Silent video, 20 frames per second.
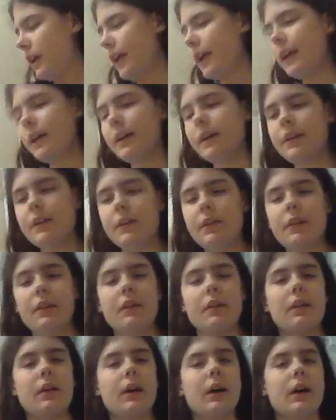And
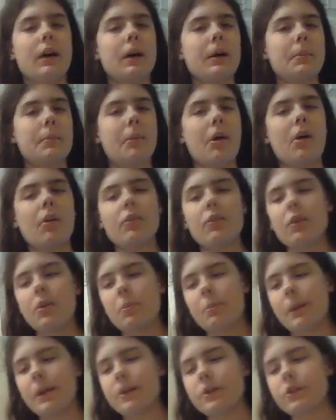
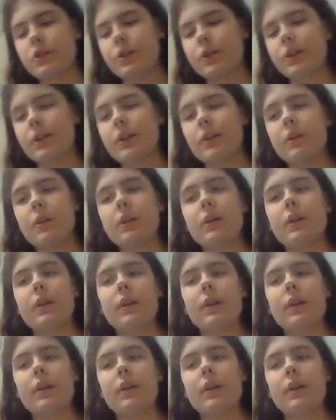also make sure,